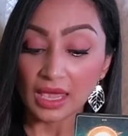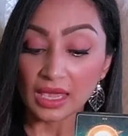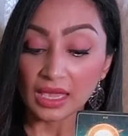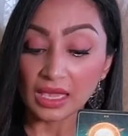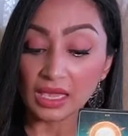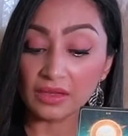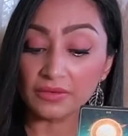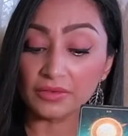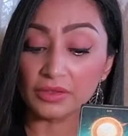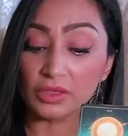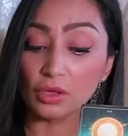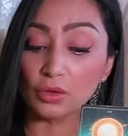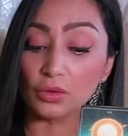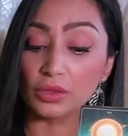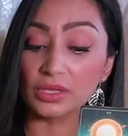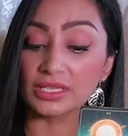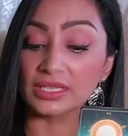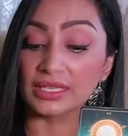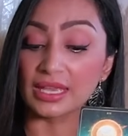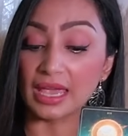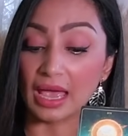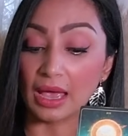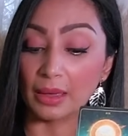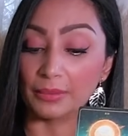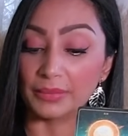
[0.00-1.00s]
Even though this
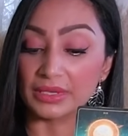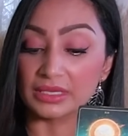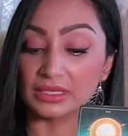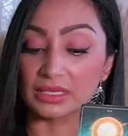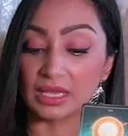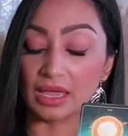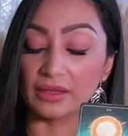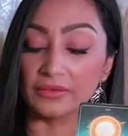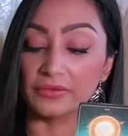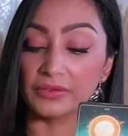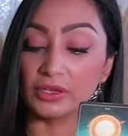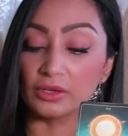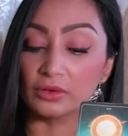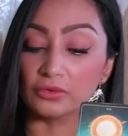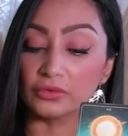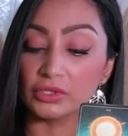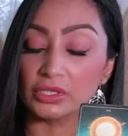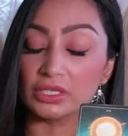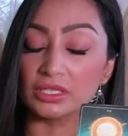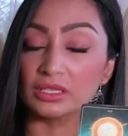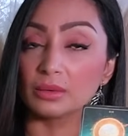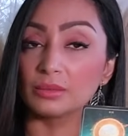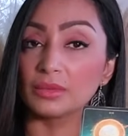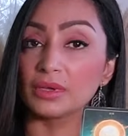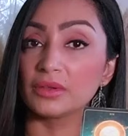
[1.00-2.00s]
happens, I feel for
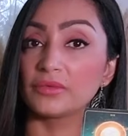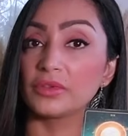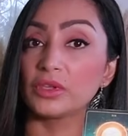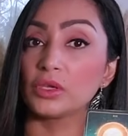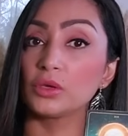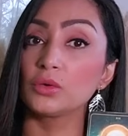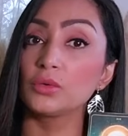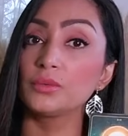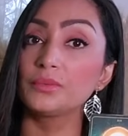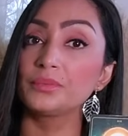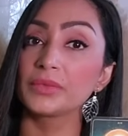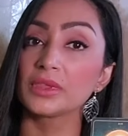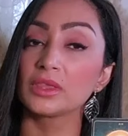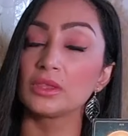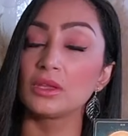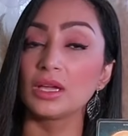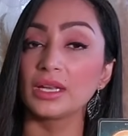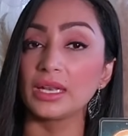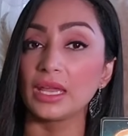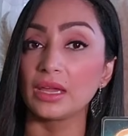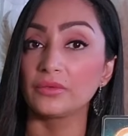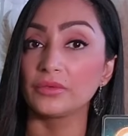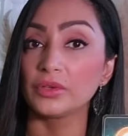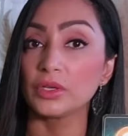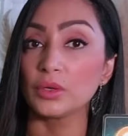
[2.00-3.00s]
some of you, not
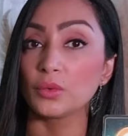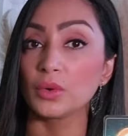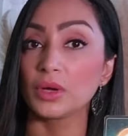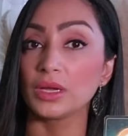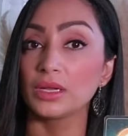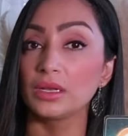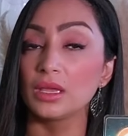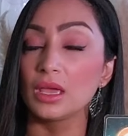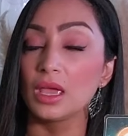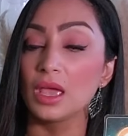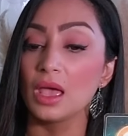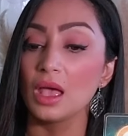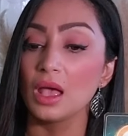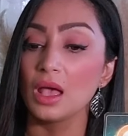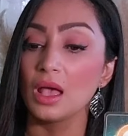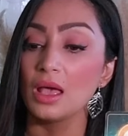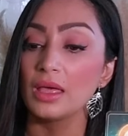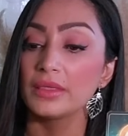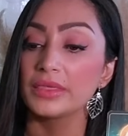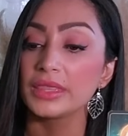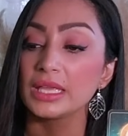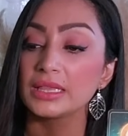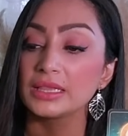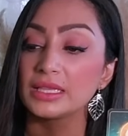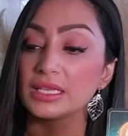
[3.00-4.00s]
everyone,
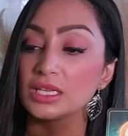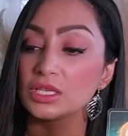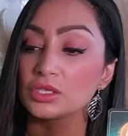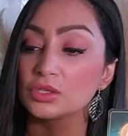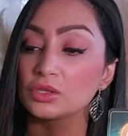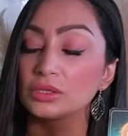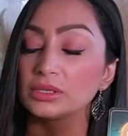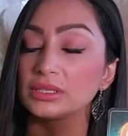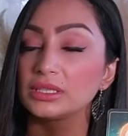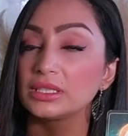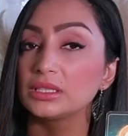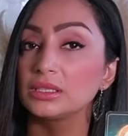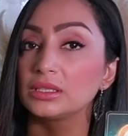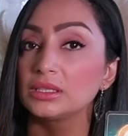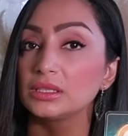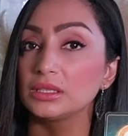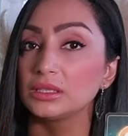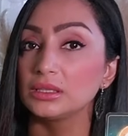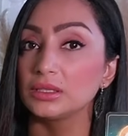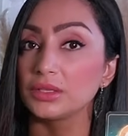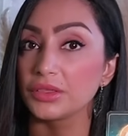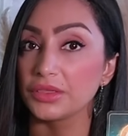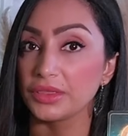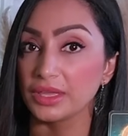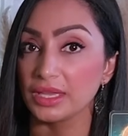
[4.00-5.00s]
that these are
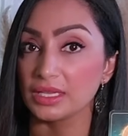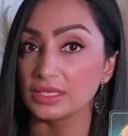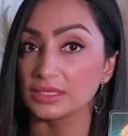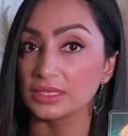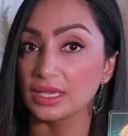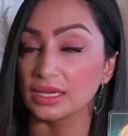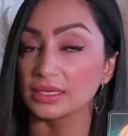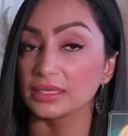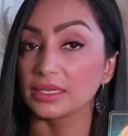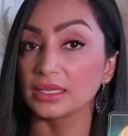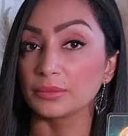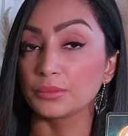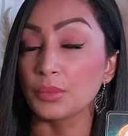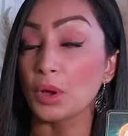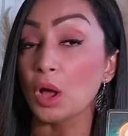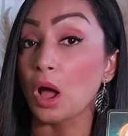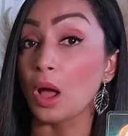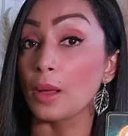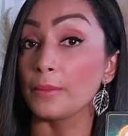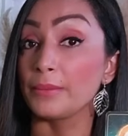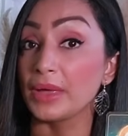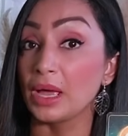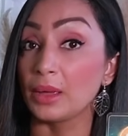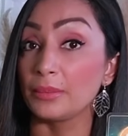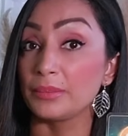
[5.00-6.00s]
little things that can
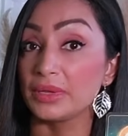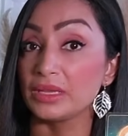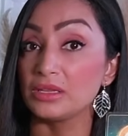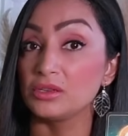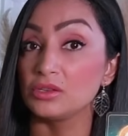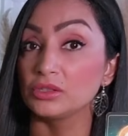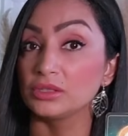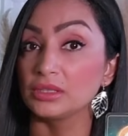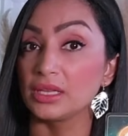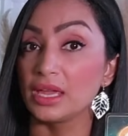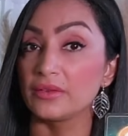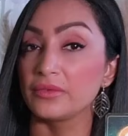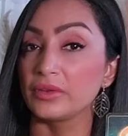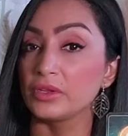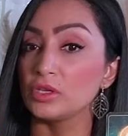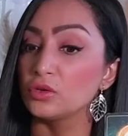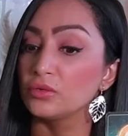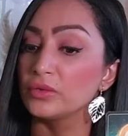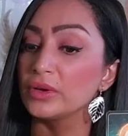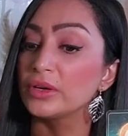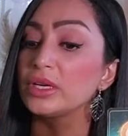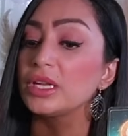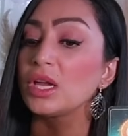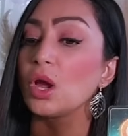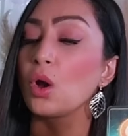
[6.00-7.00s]
pop up in your life, and you're
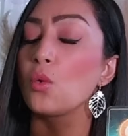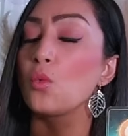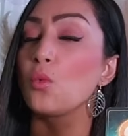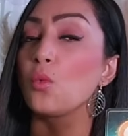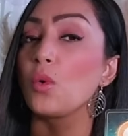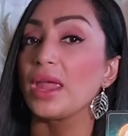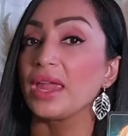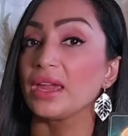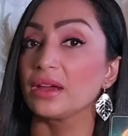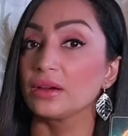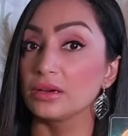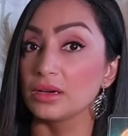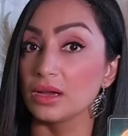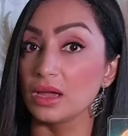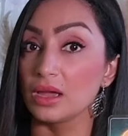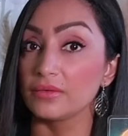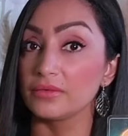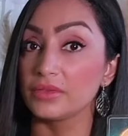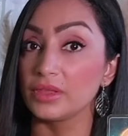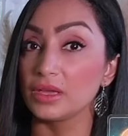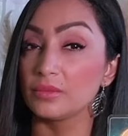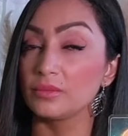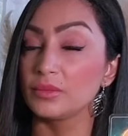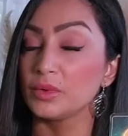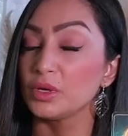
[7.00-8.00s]
very aware
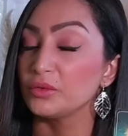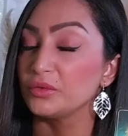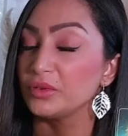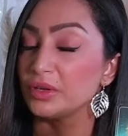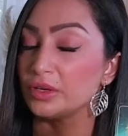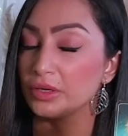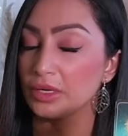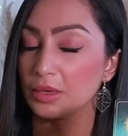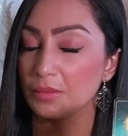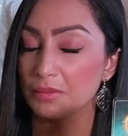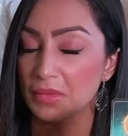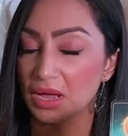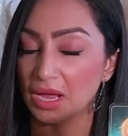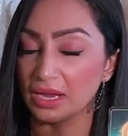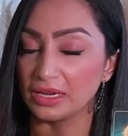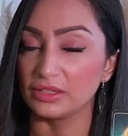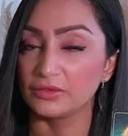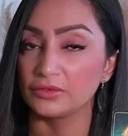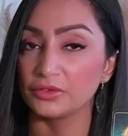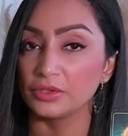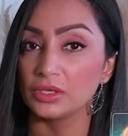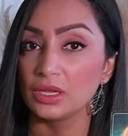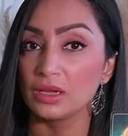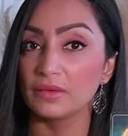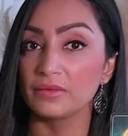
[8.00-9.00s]
of them, you're very
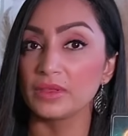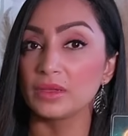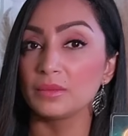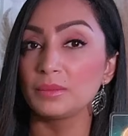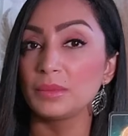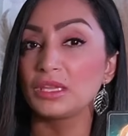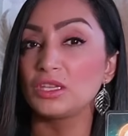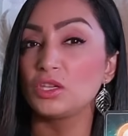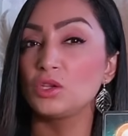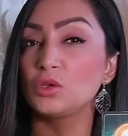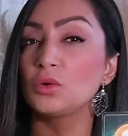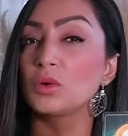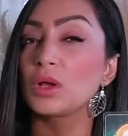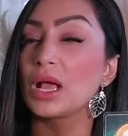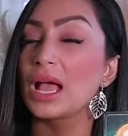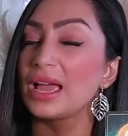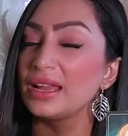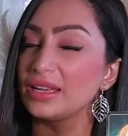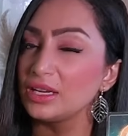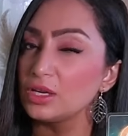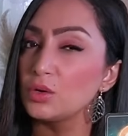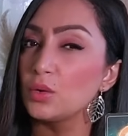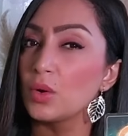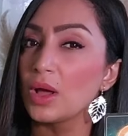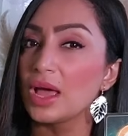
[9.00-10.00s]
mindful of them, and you know,
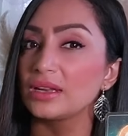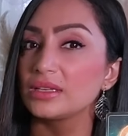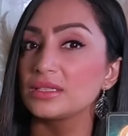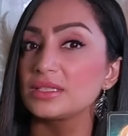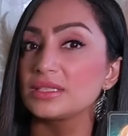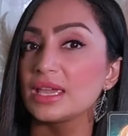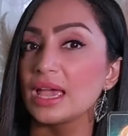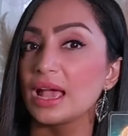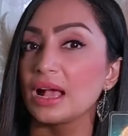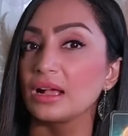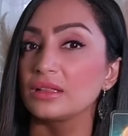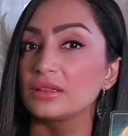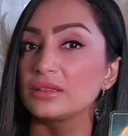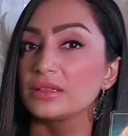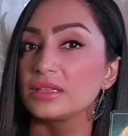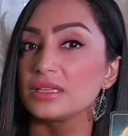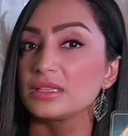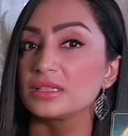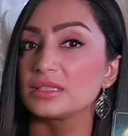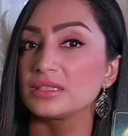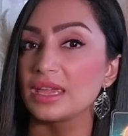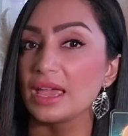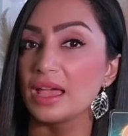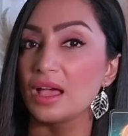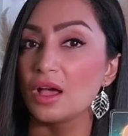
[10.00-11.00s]
kind of know how to tackle
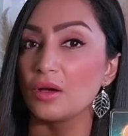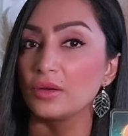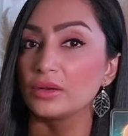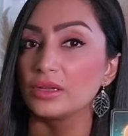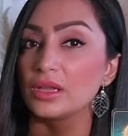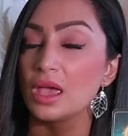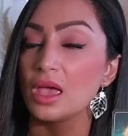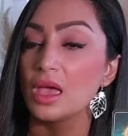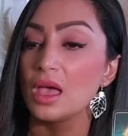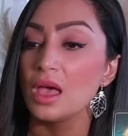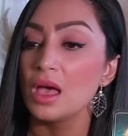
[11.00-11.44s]
these down.